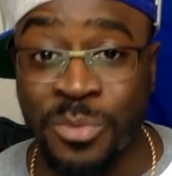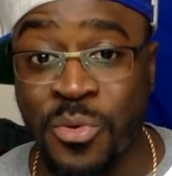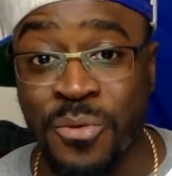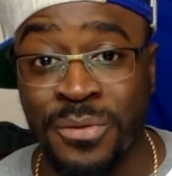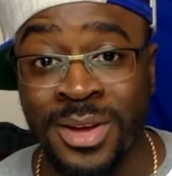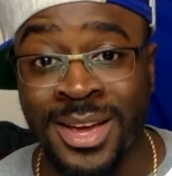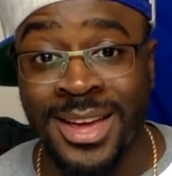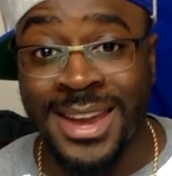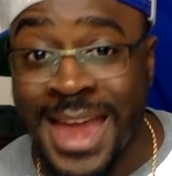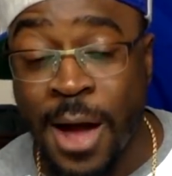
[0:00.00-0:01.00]
move.
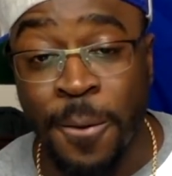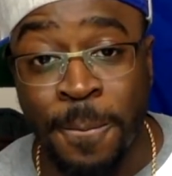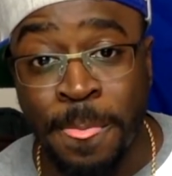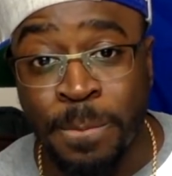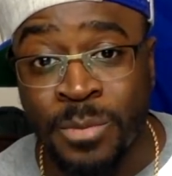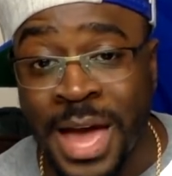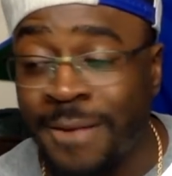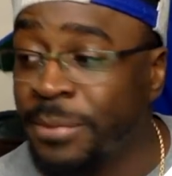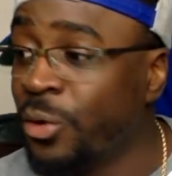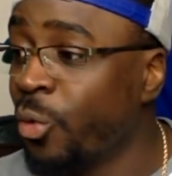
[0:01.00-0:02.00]
Now,
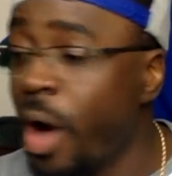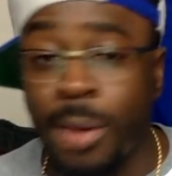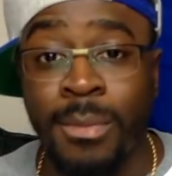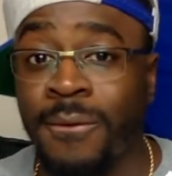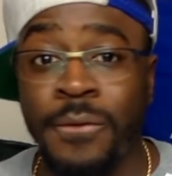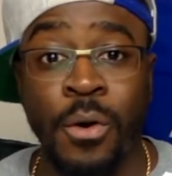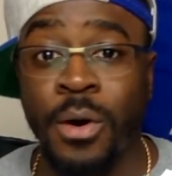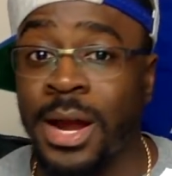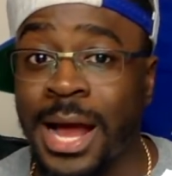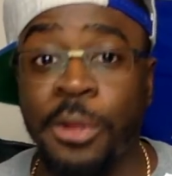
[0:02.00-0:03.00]
I've been wrong
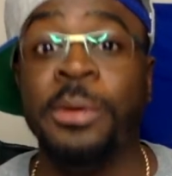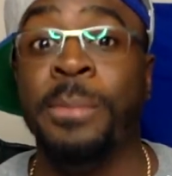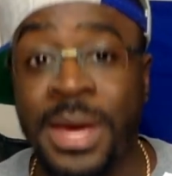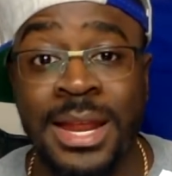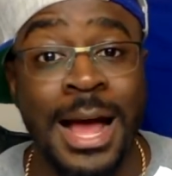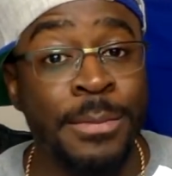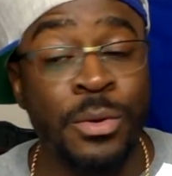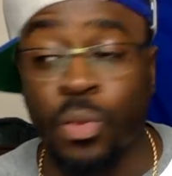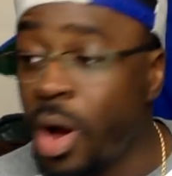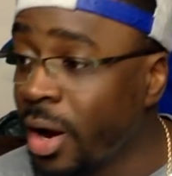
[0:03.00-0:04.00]
before, and I'll admit it. I've
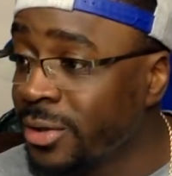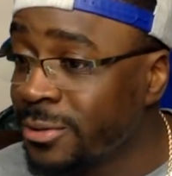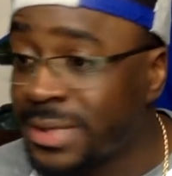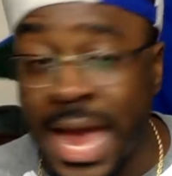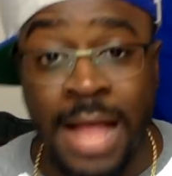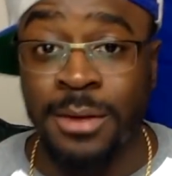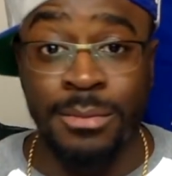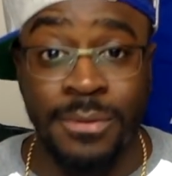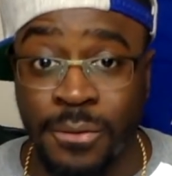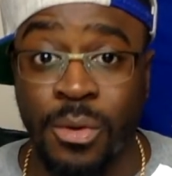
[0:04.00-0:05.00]
been wrong on some
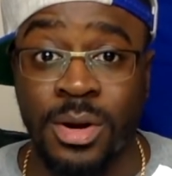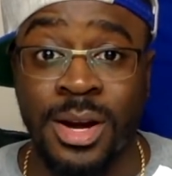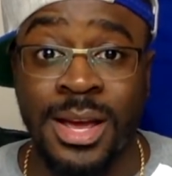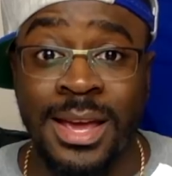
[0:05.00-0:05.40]
talent before.